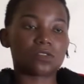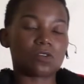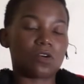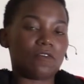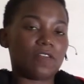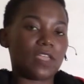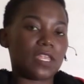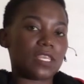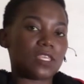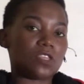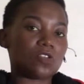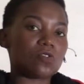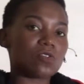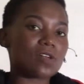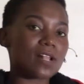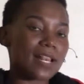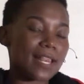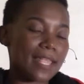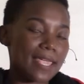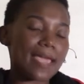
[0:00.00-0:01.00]
of a
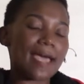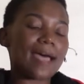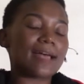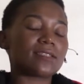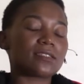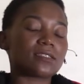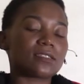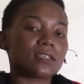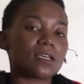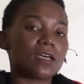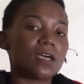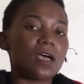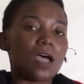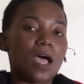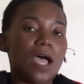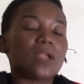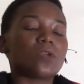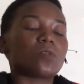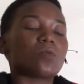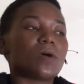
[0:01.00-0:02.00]
nucleus
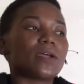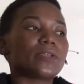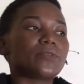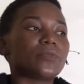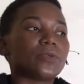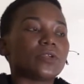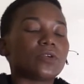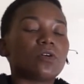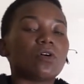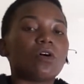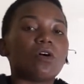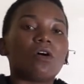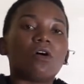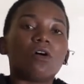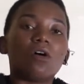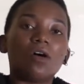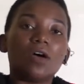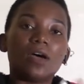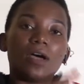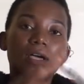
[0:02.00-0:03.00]
and what we
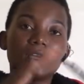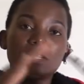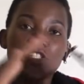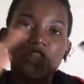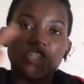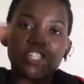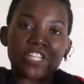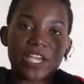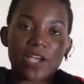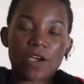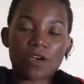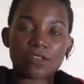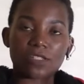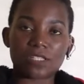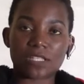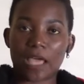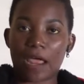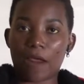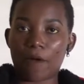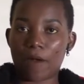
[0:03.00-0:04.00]
call
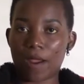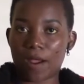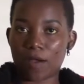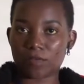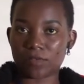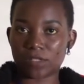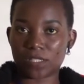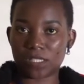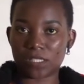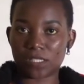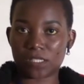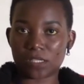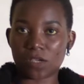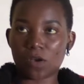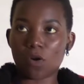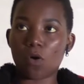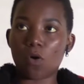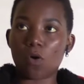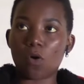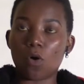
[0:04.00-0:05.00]
shells around it,
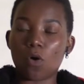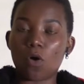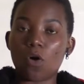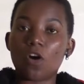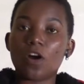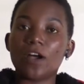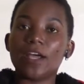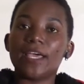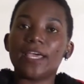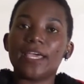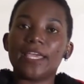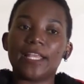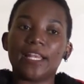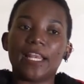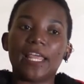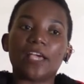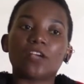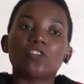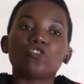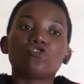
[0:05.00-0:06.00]
or
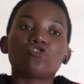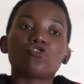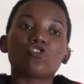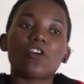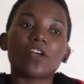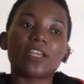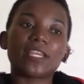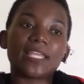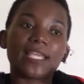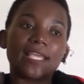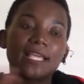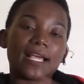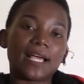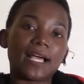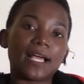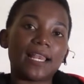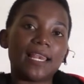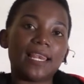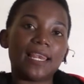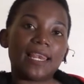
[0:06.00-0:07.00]

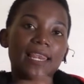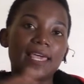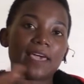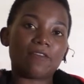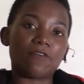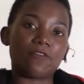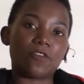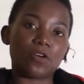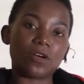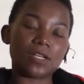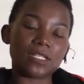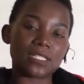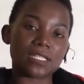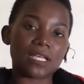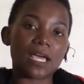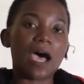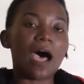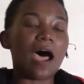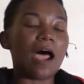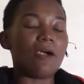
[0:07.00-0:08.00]
electronic levels
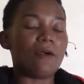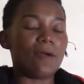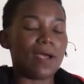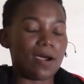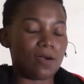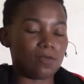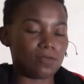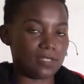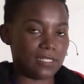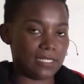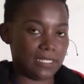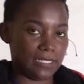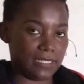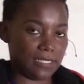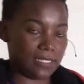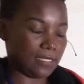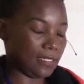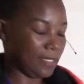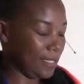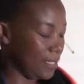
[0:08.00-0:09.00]
around it.